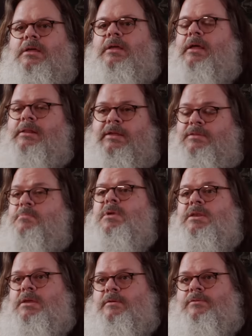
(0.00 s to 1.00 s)
I like the
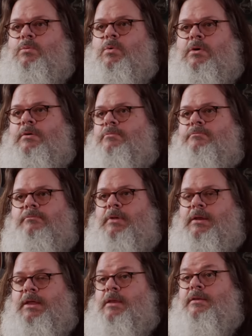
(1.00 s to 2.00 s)
meaning of the word
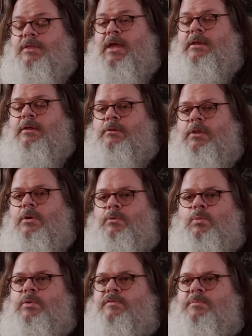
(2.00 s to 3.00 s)
and, and that
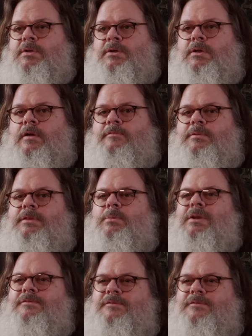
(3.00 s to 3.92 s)
alone would have been enough. But then when I